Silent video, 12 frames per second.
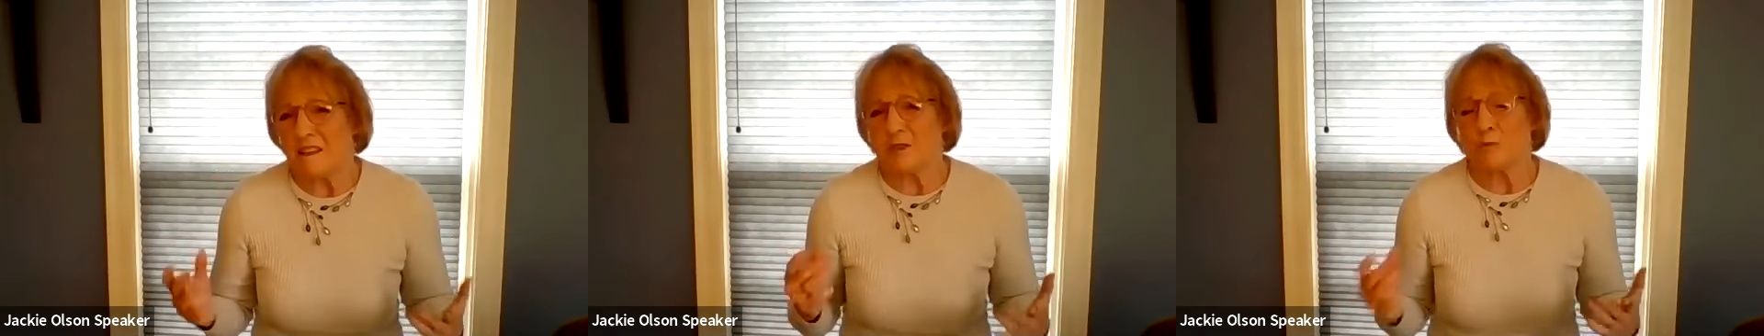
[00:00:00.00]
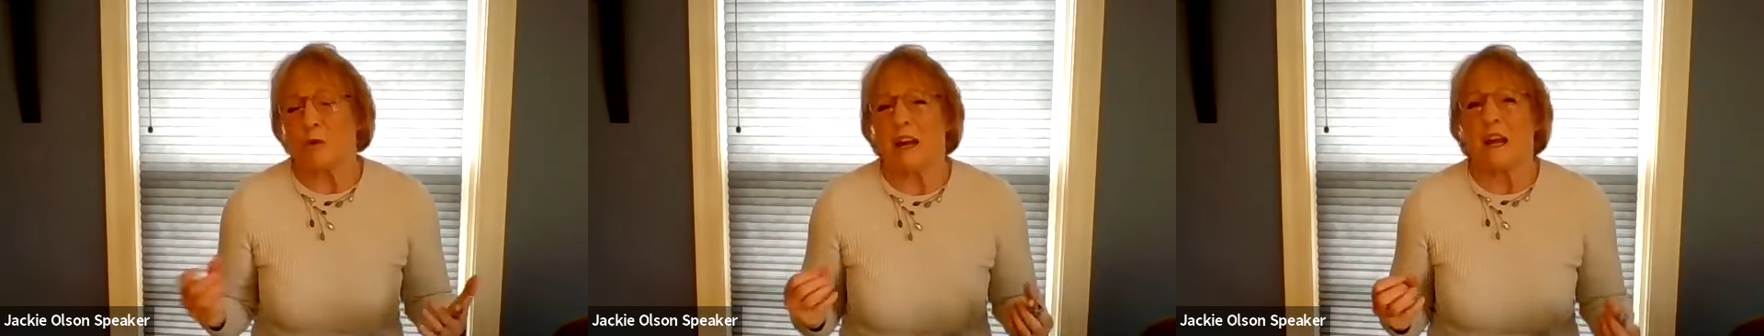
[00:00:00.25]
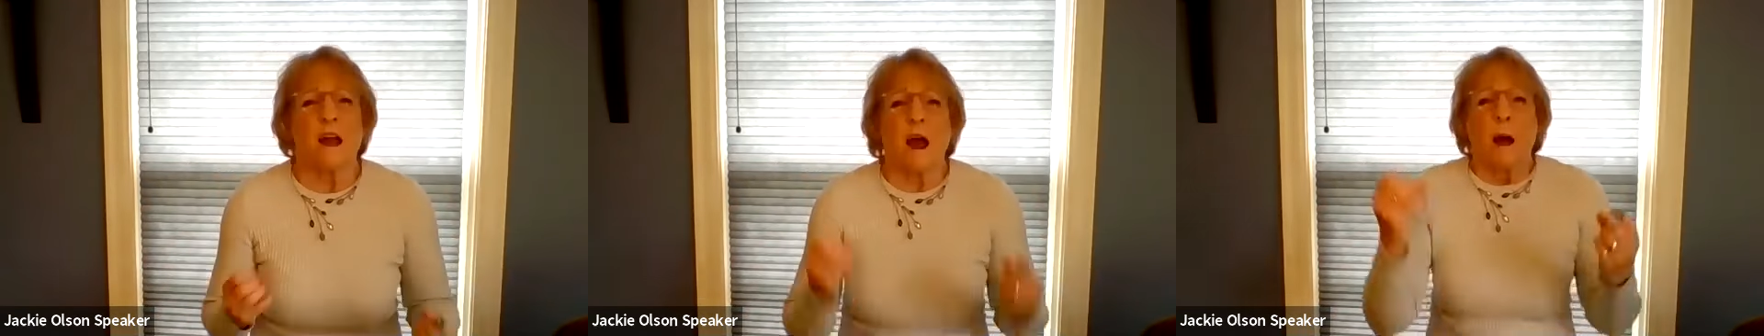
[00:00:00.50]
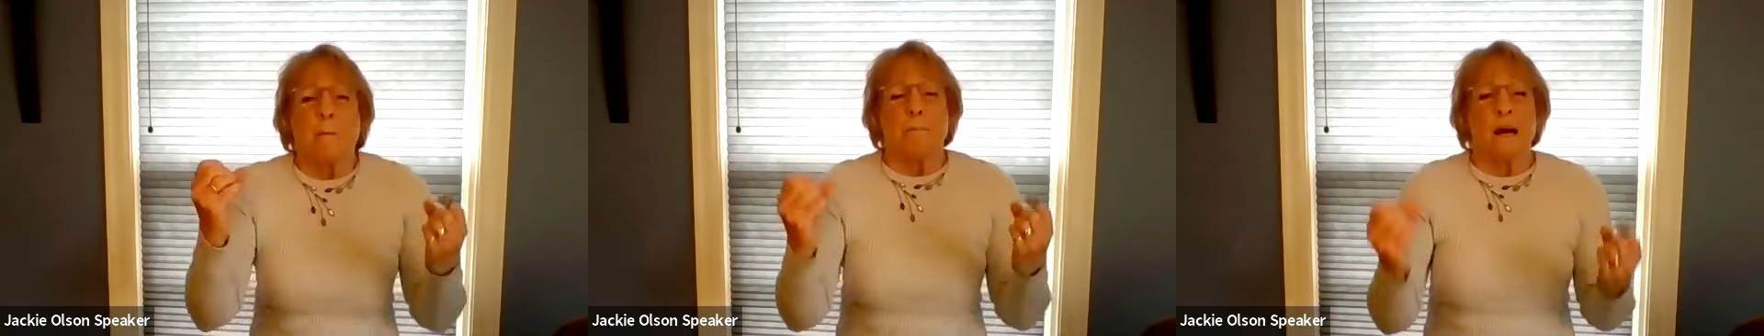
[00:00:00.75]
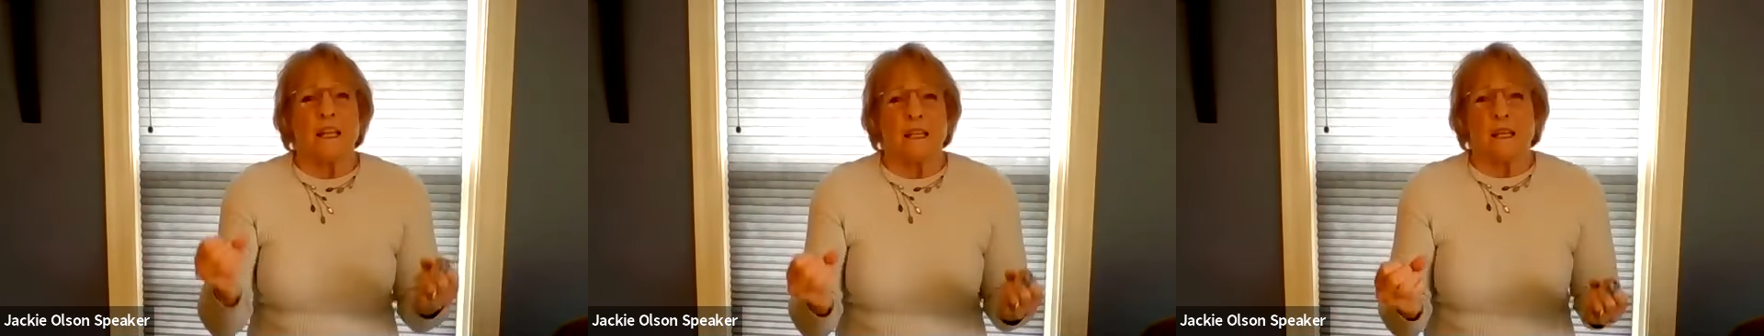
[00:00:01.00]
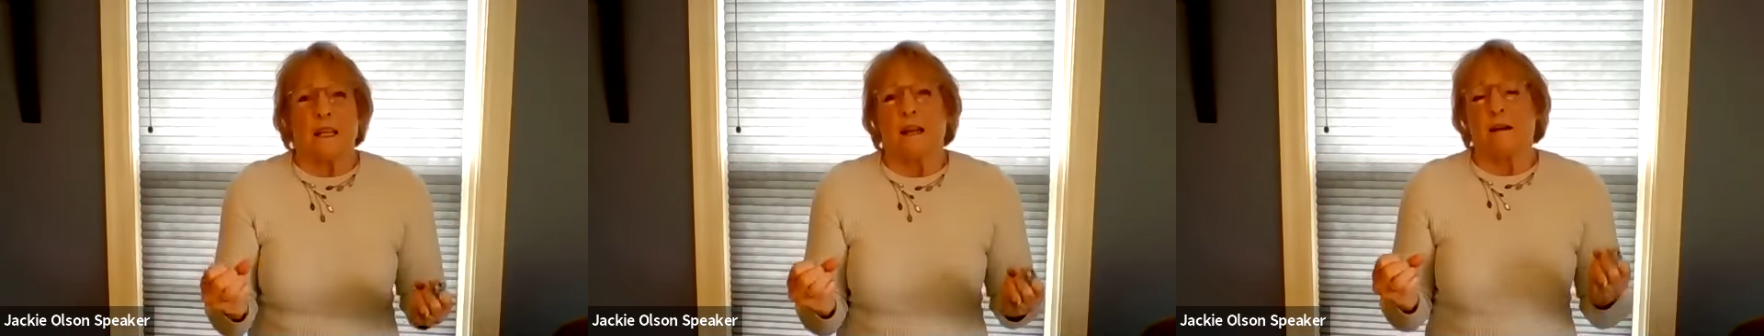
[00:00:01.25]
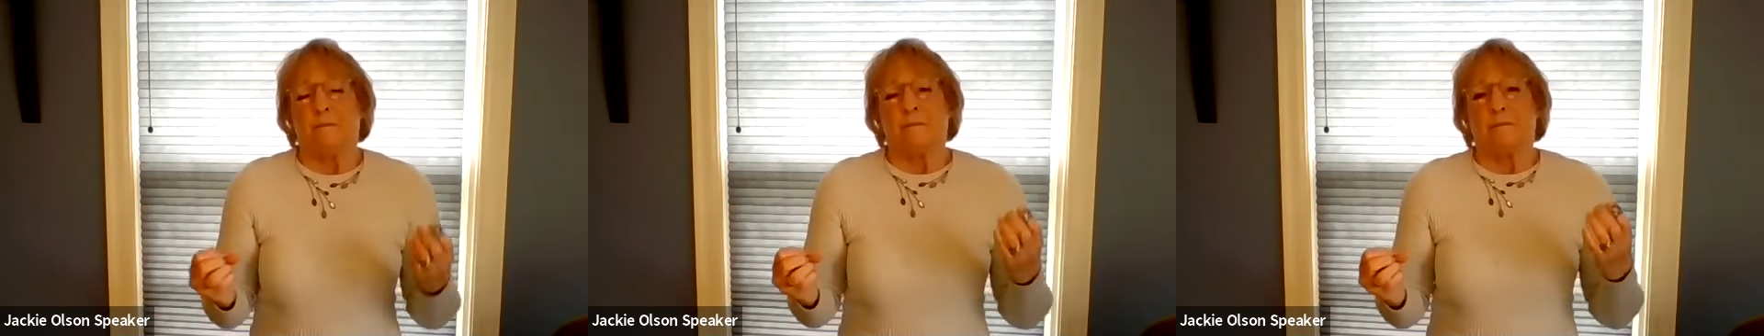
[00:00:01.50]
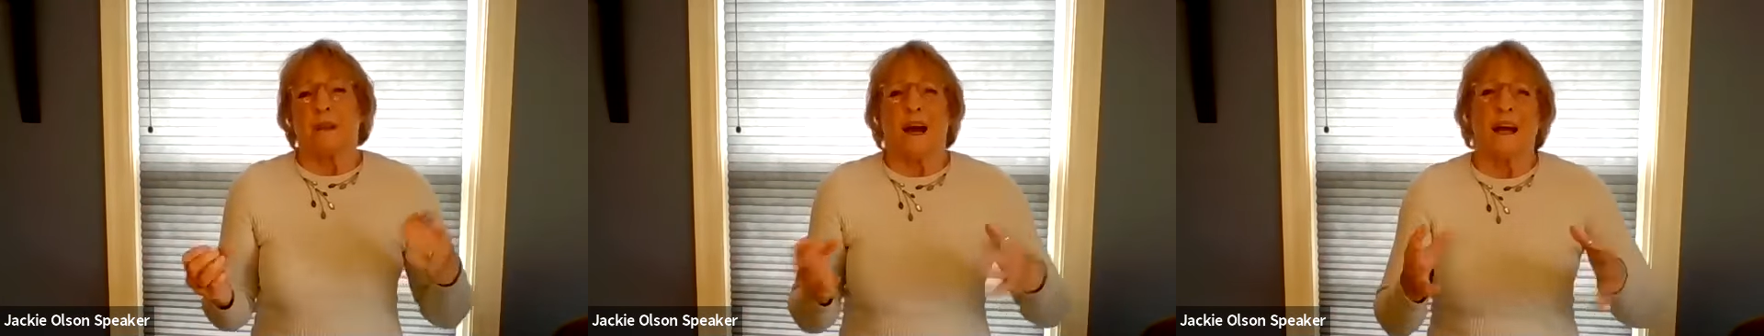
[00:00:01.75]
this way. But
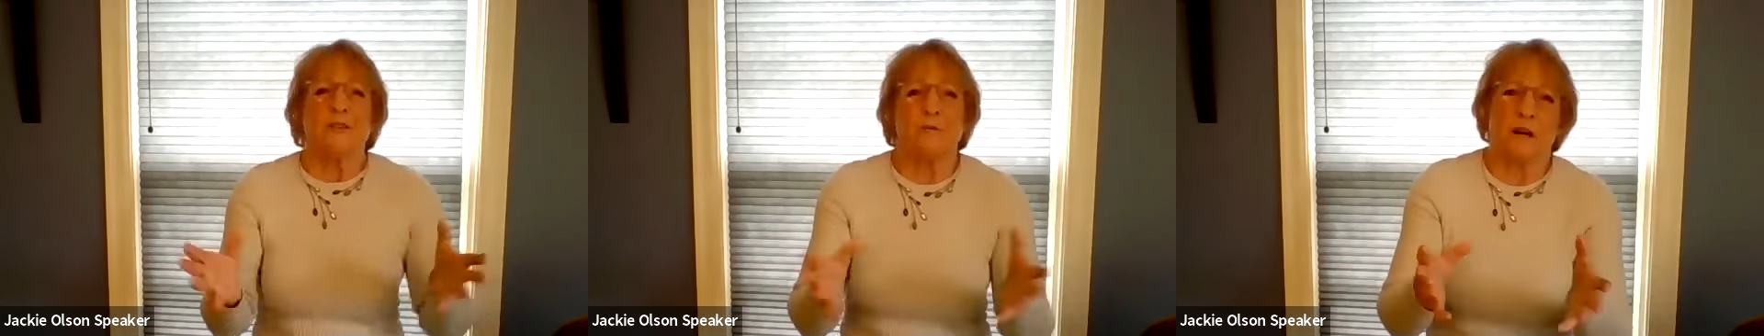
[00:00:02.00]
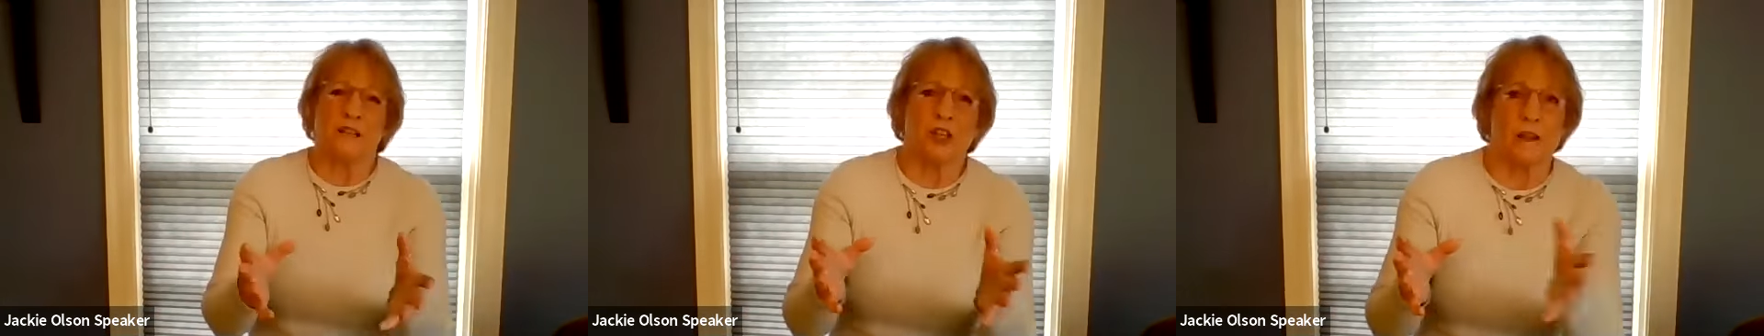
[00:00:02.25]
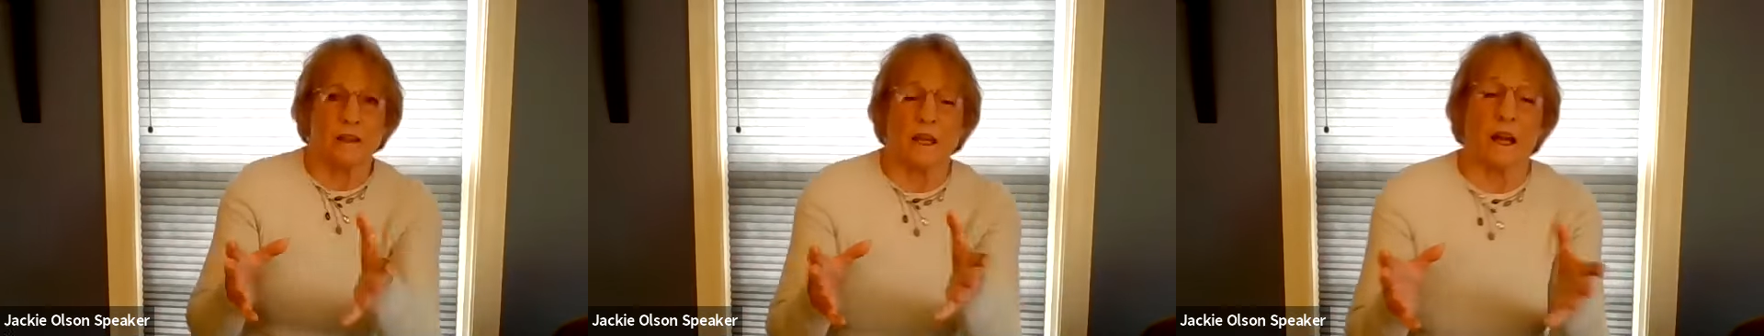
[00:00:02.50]
I don't want you